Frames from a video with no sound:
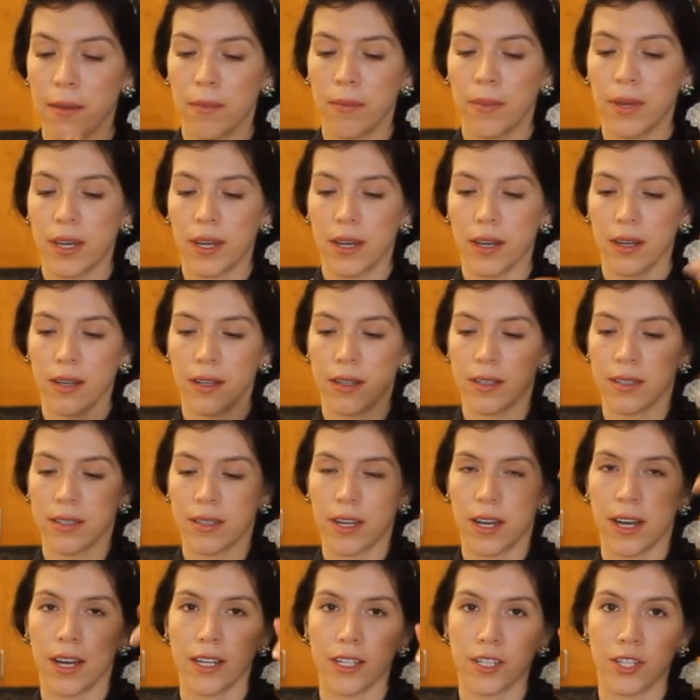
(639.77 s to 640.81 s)
because
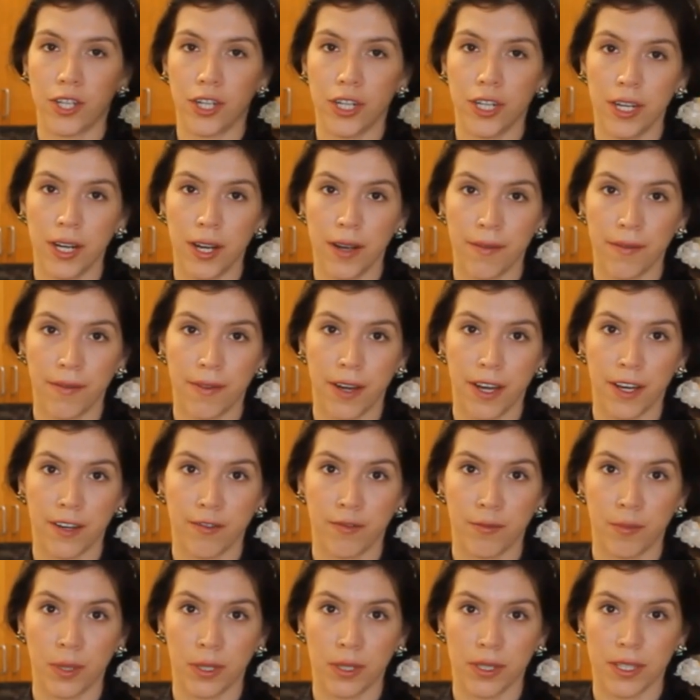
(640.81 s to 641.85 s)
I started at
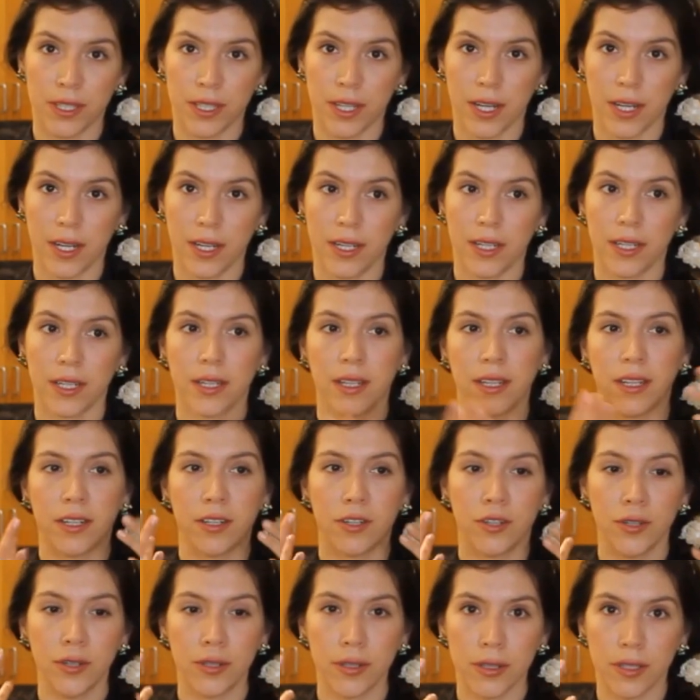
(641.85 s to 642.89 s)
5%,
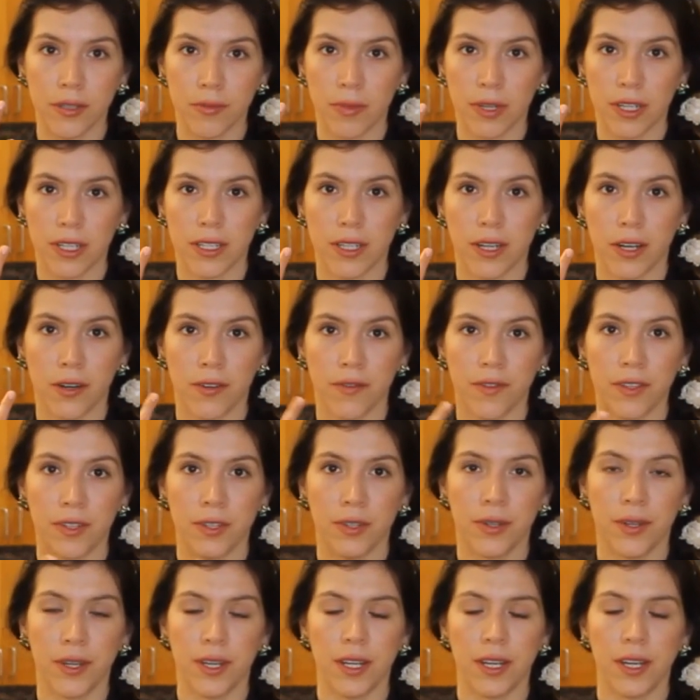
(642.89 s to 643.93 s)
introduced myself to
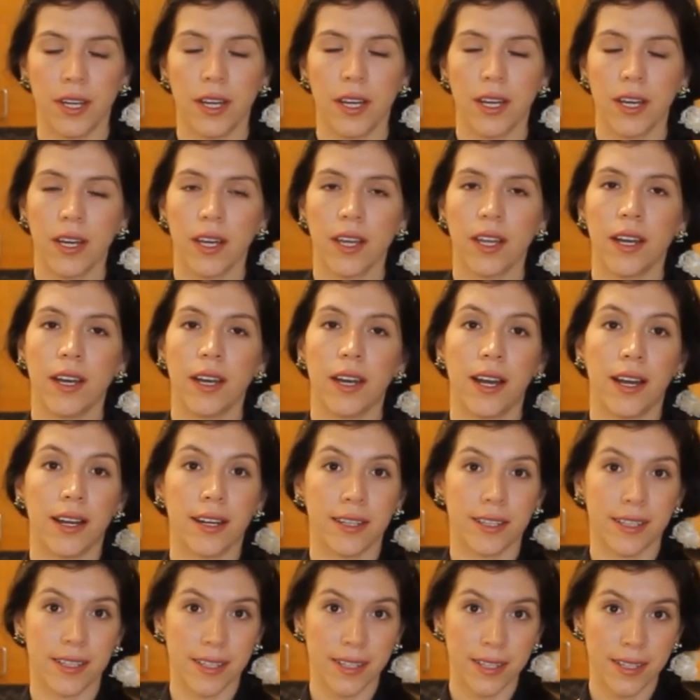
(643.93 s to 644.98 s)
it.
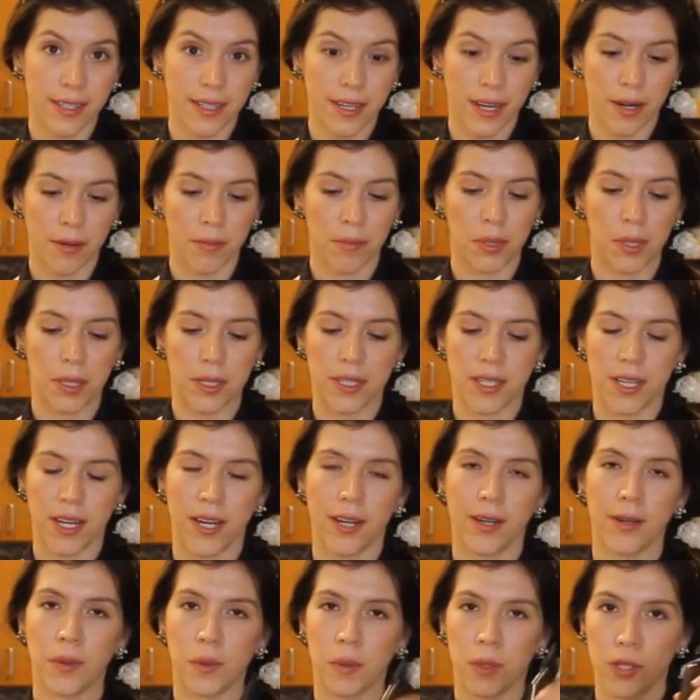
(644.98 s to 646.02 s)
Next is 10%,
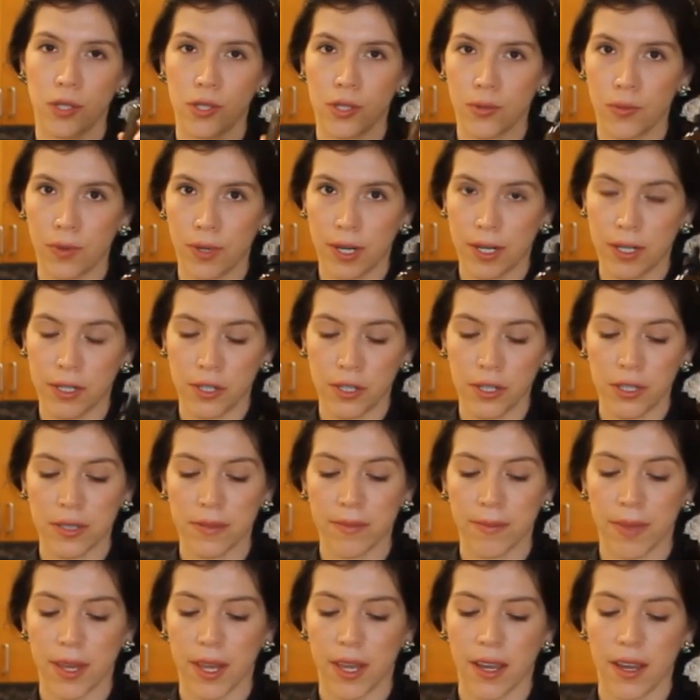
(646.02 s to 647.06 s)
which is what I
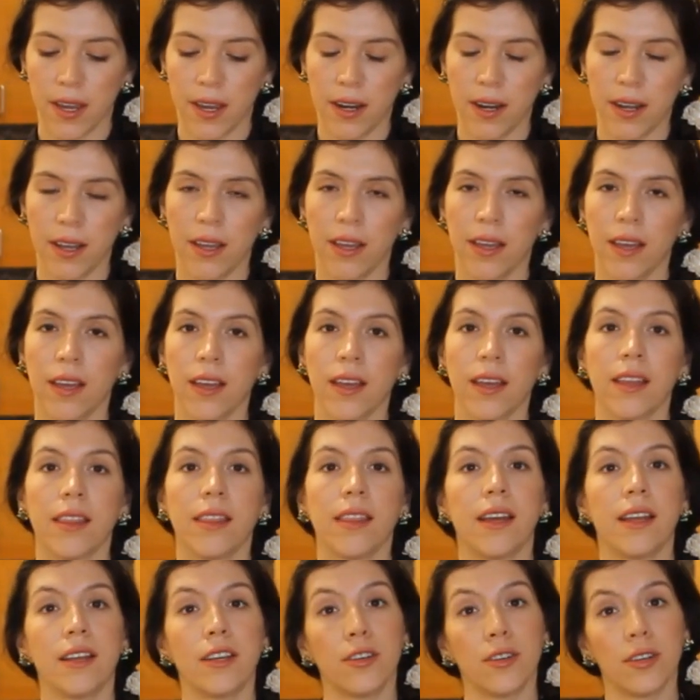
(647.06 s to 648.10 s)
just made.
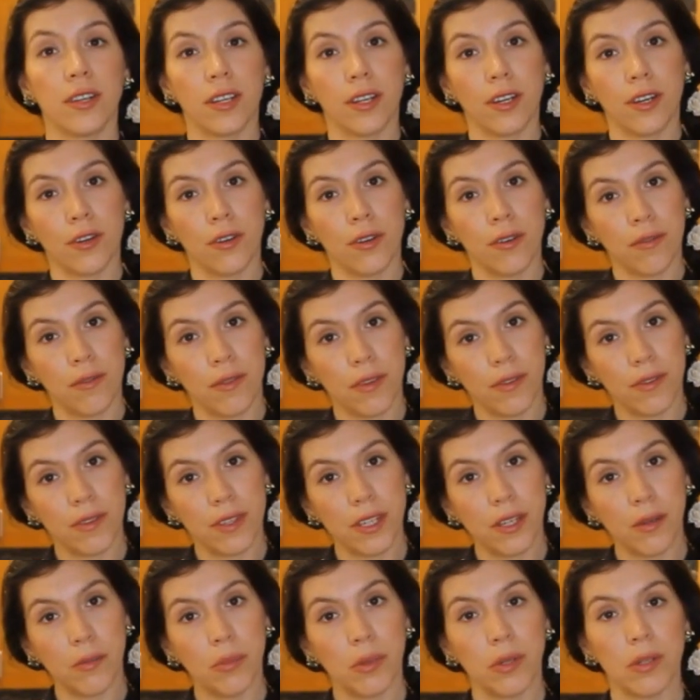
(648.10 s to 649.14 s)
Then you can go to
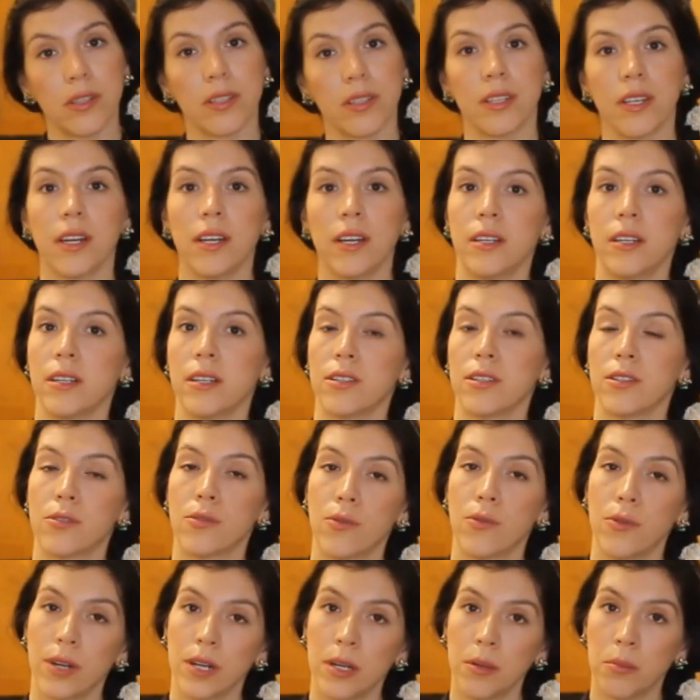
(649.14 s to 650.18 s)
15% and
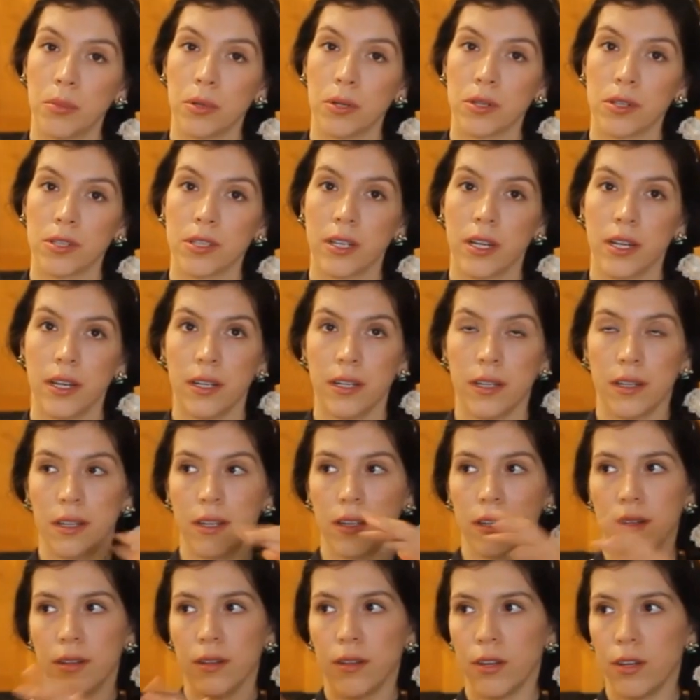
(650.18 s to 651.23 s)
20% and,
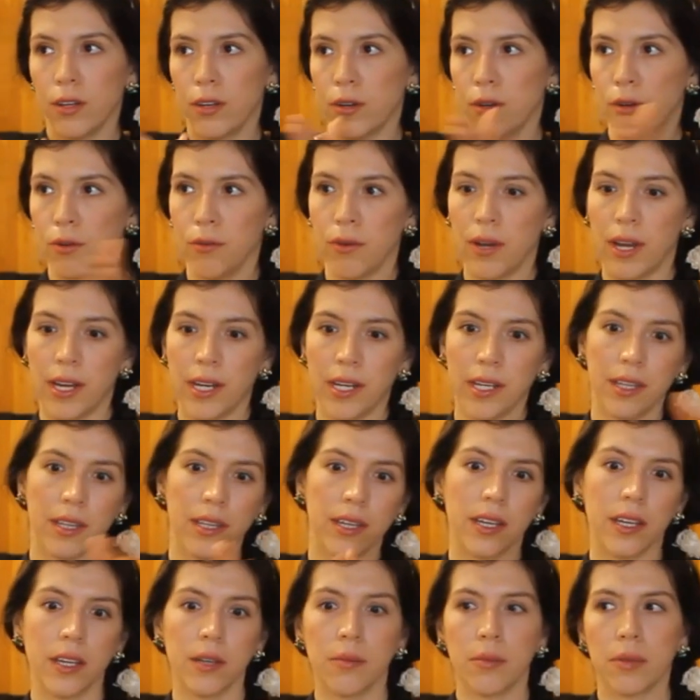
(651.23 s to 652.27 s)
you know,
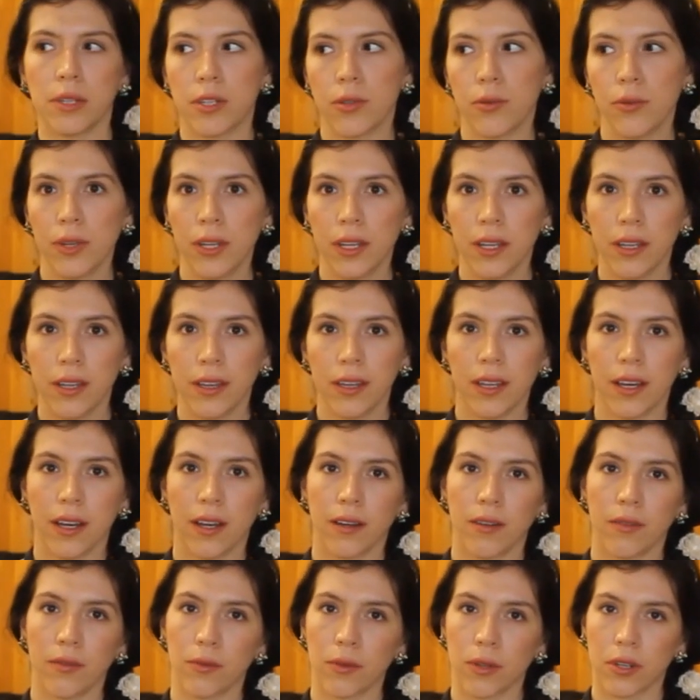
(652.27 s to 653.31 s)
anything in between
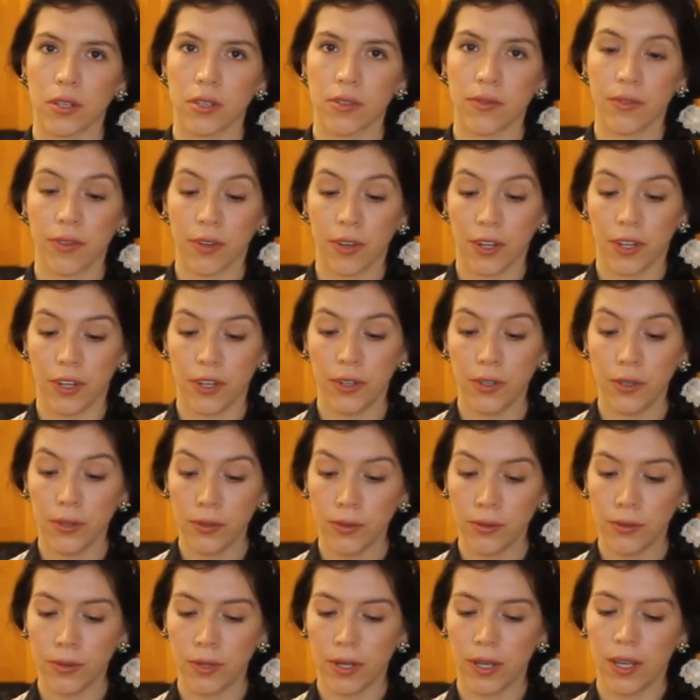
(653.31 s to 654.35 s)
that works for
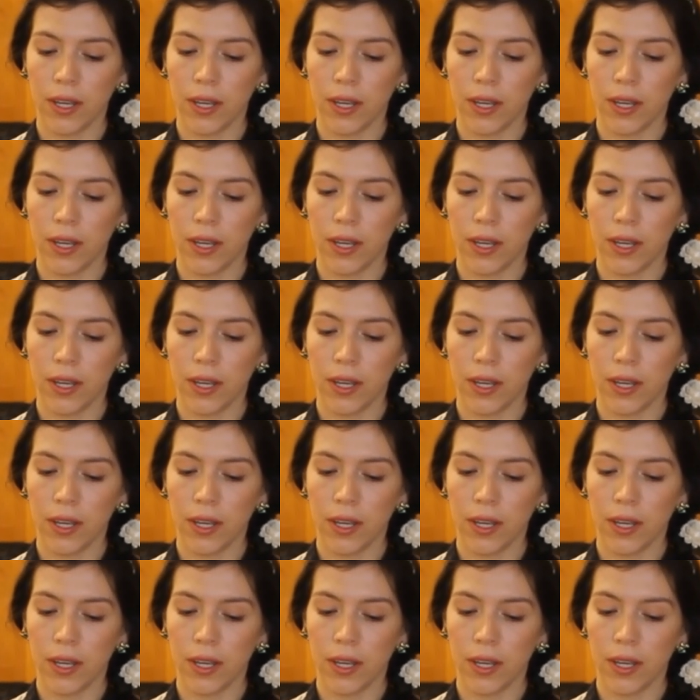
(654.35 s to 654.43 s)
you.